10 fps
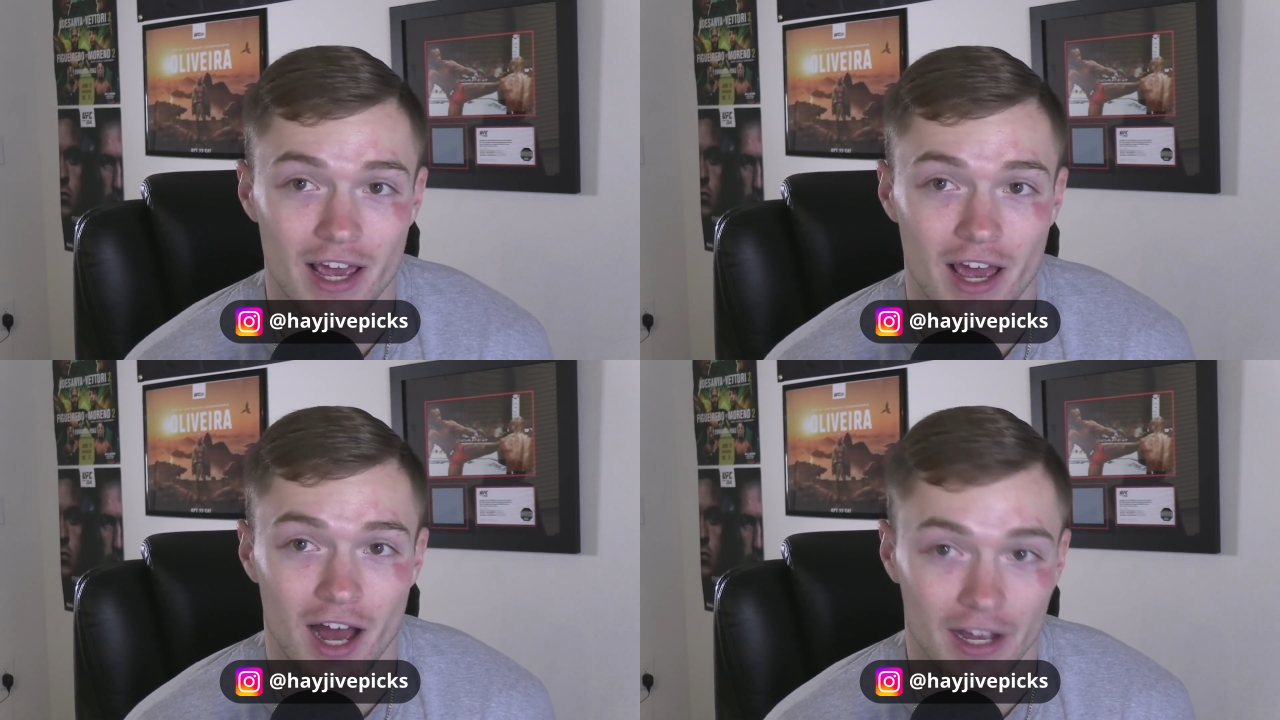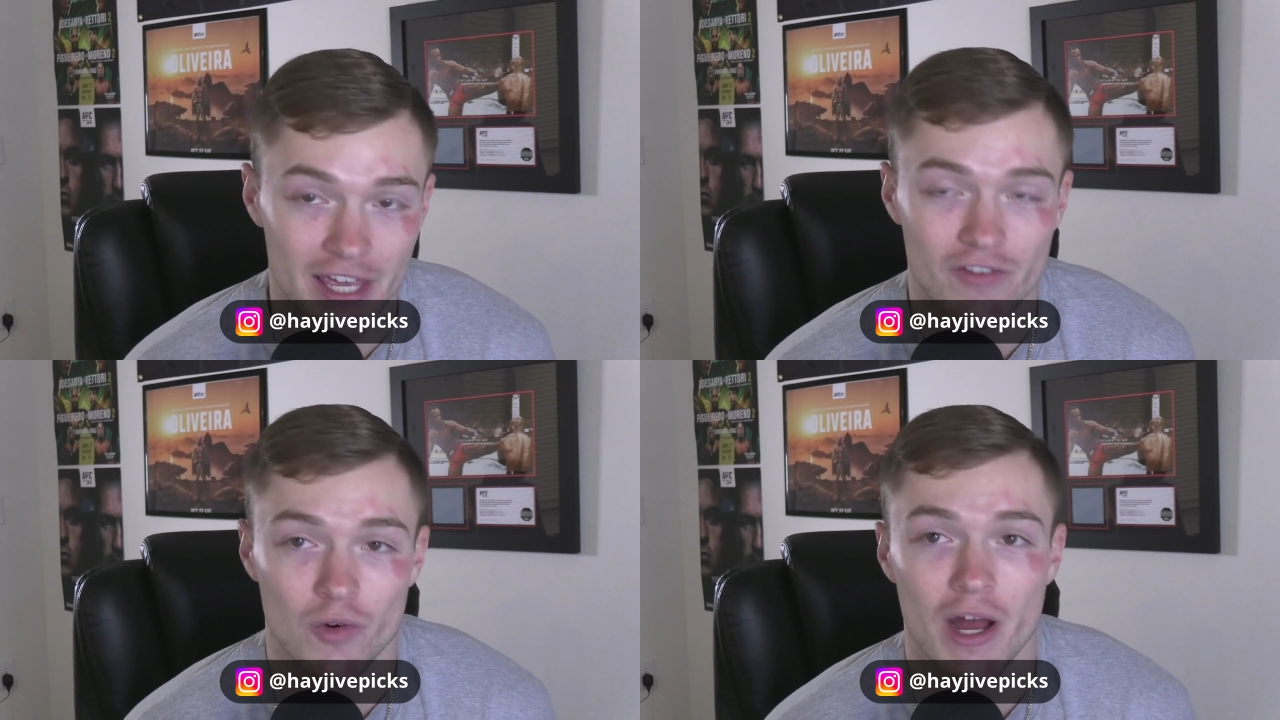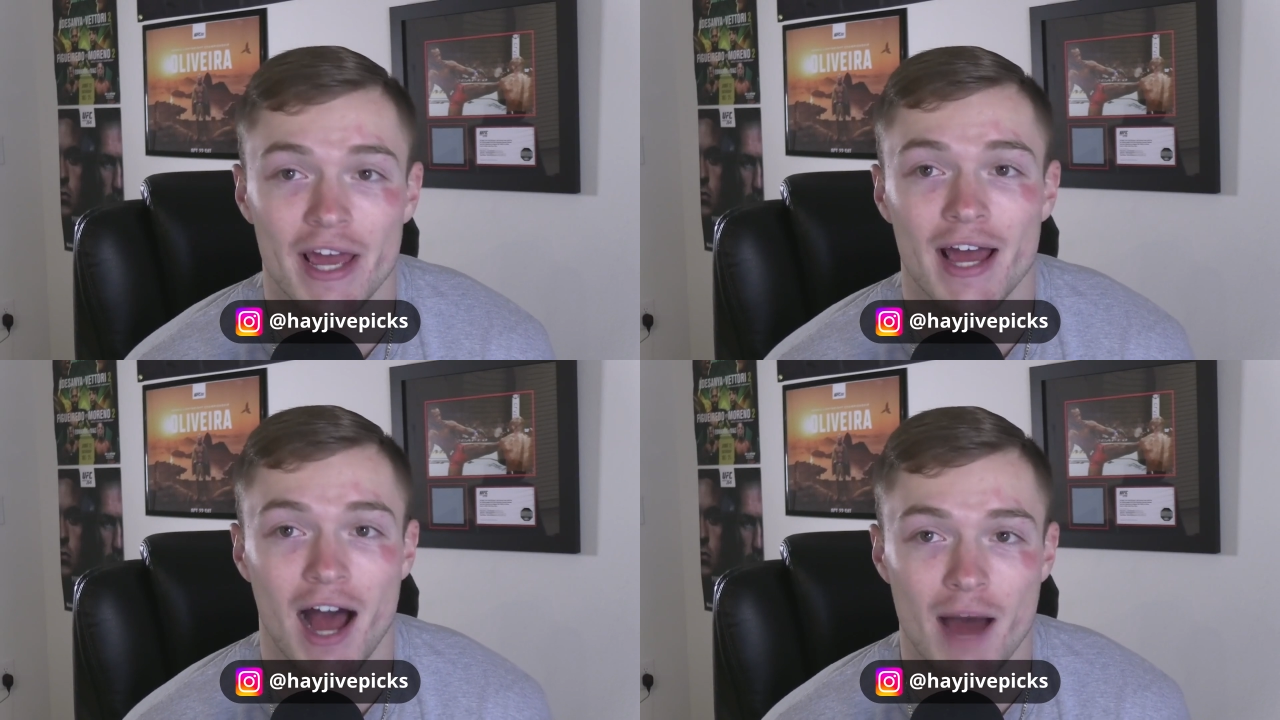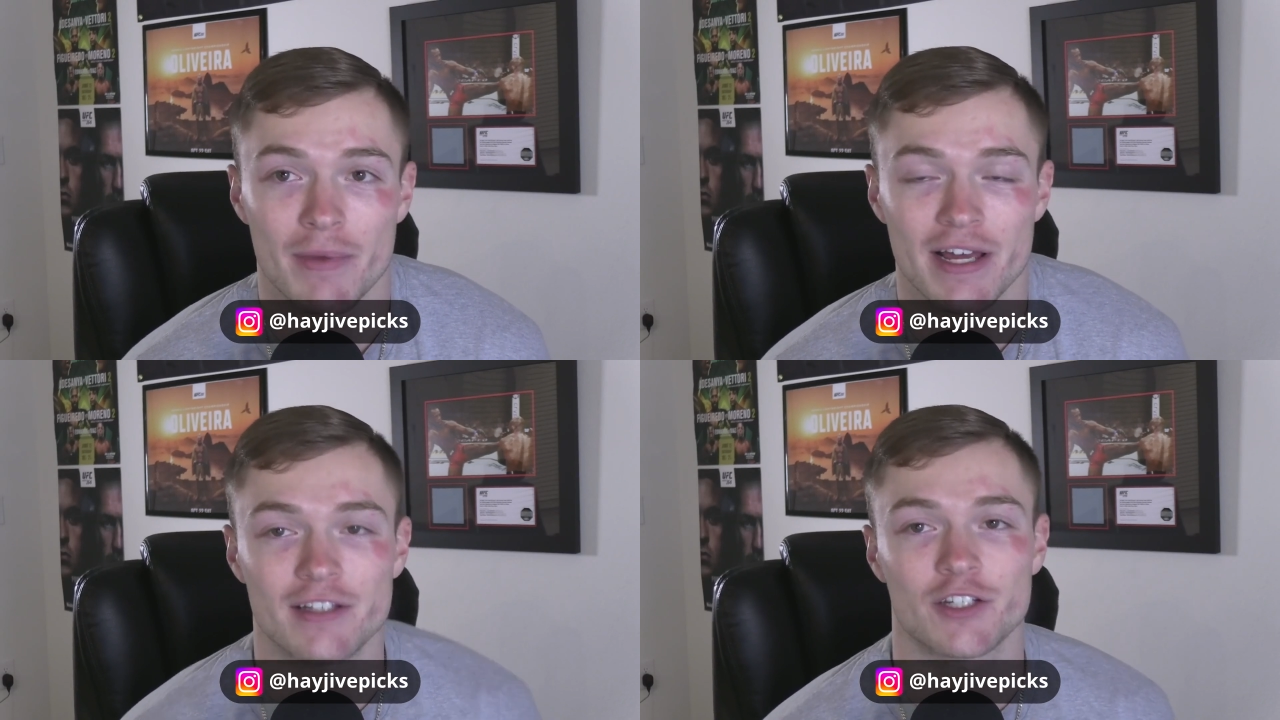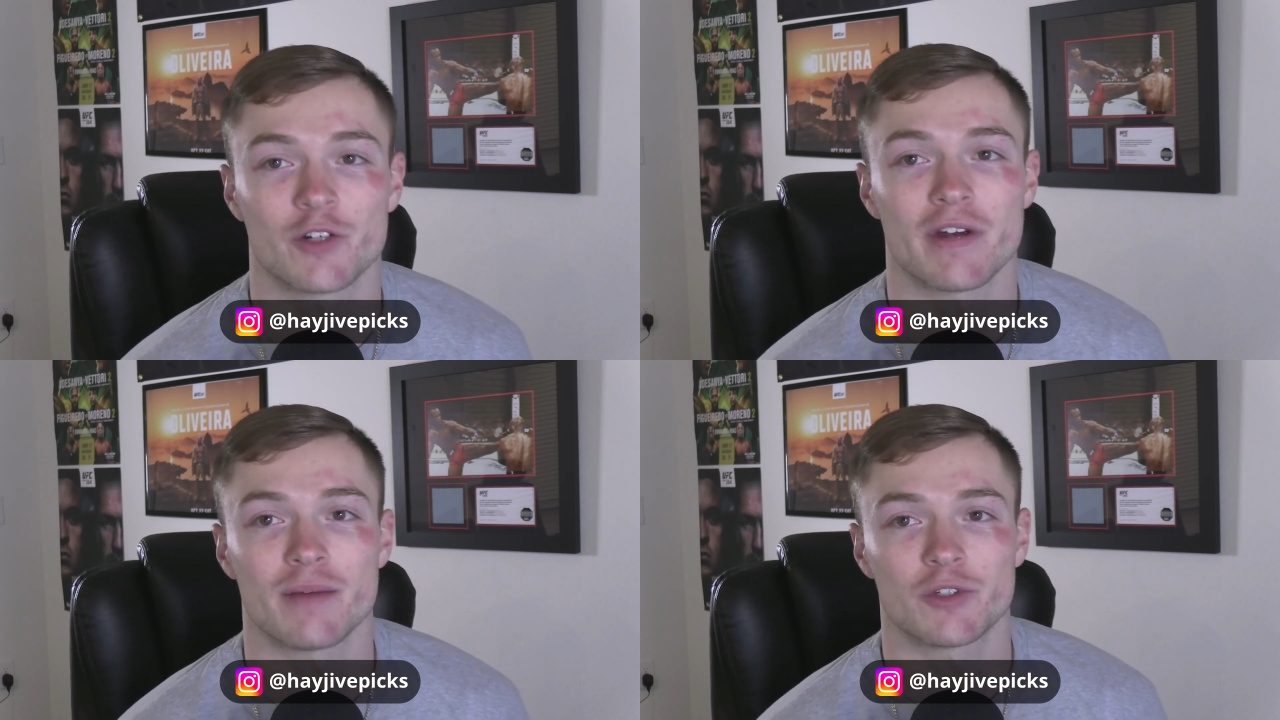a giveaway on my
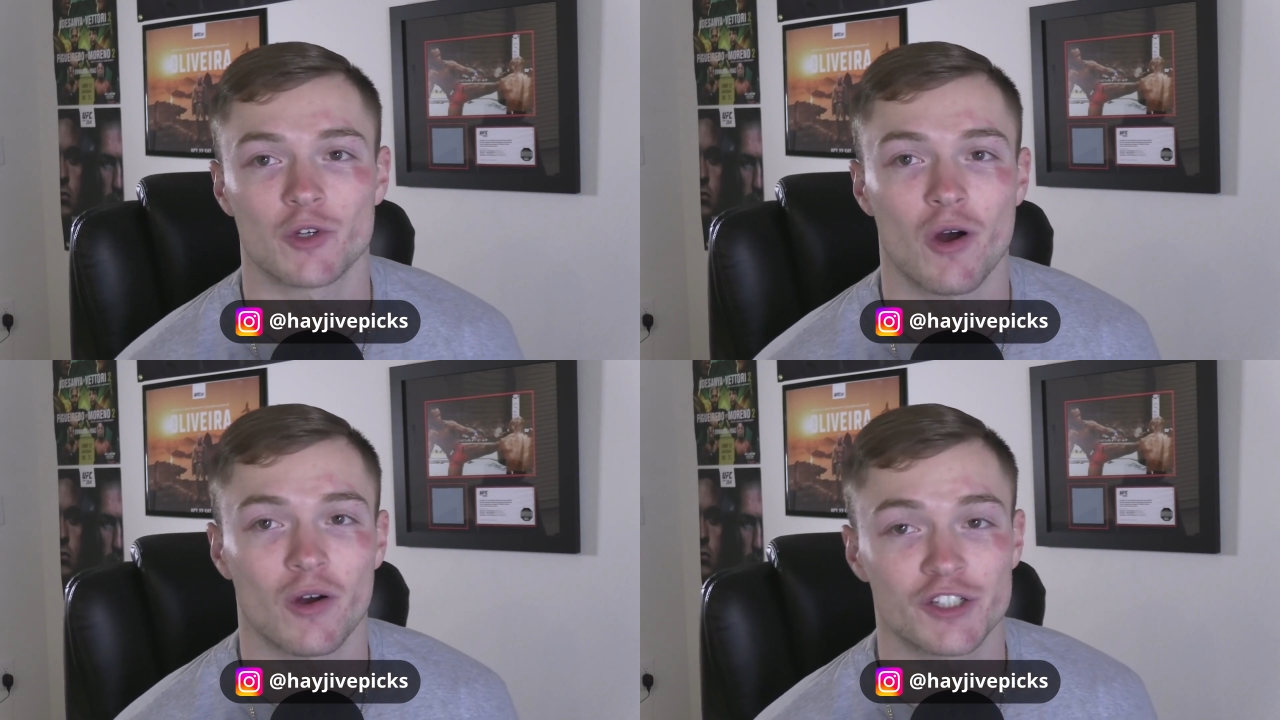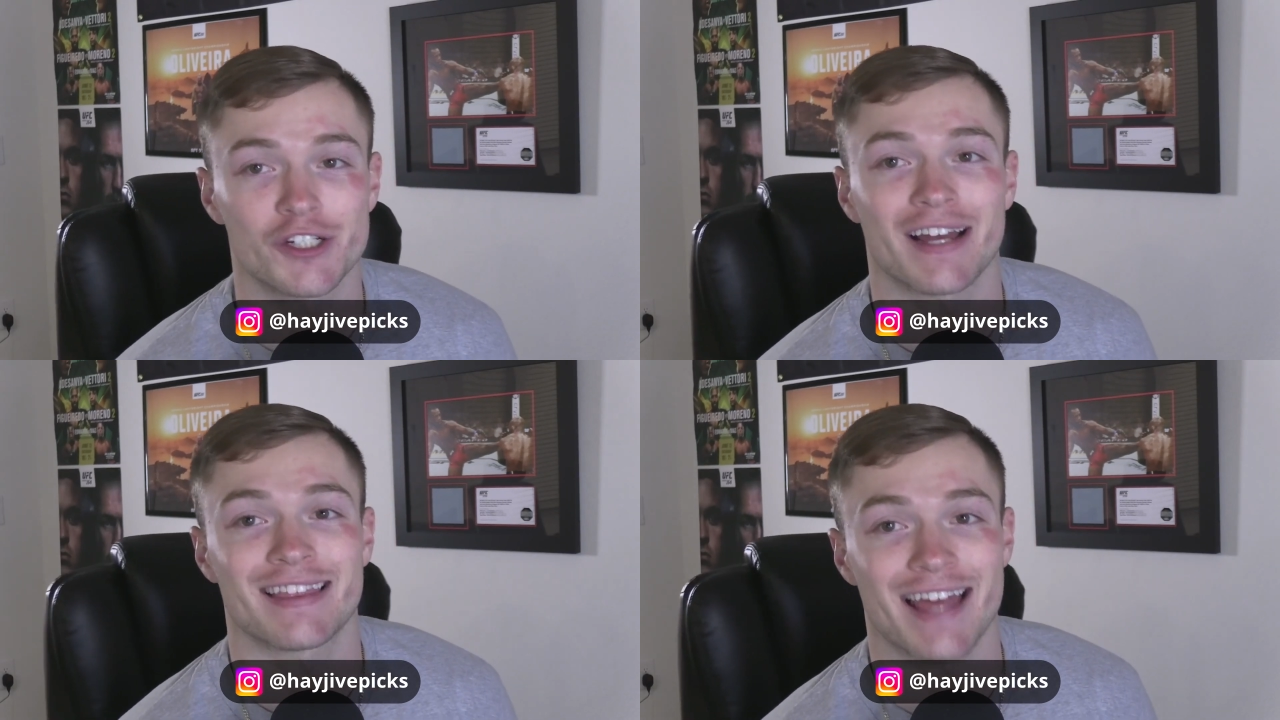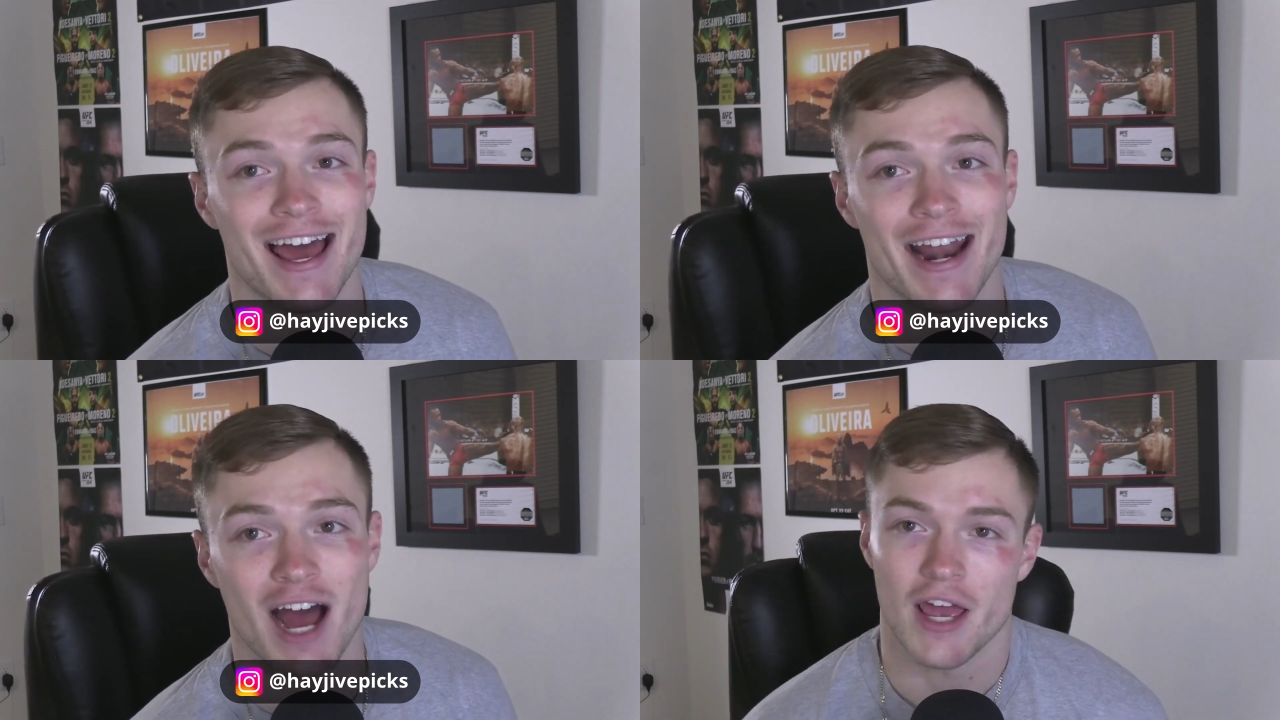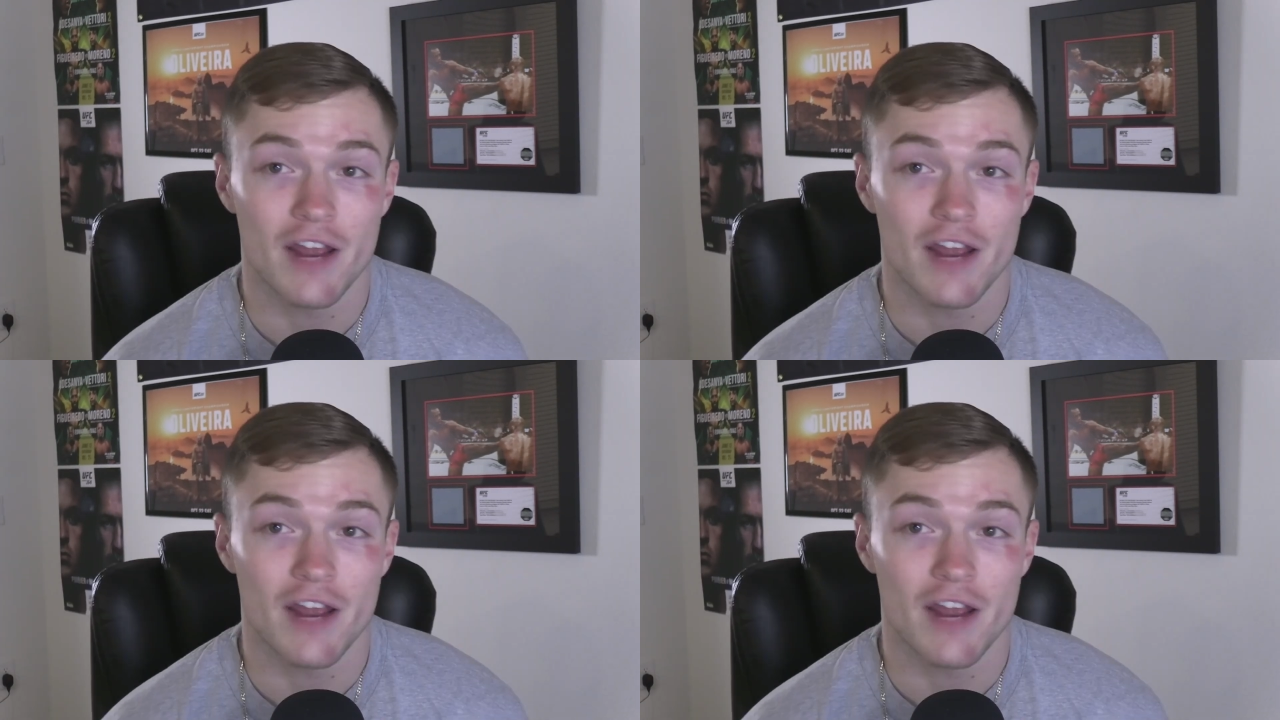Instagram, so go check that out.